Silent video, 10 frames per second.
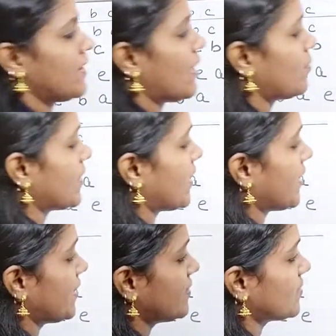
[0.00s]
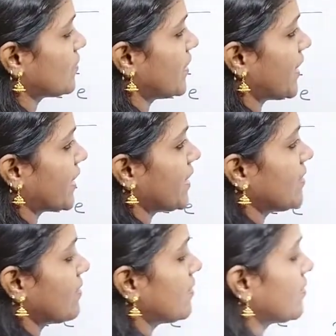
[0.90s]
Lambda A, this one
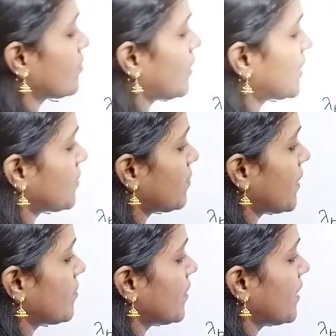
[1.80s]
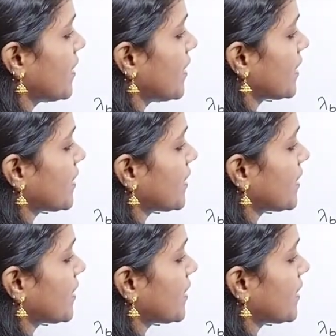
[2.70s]
again you multiply by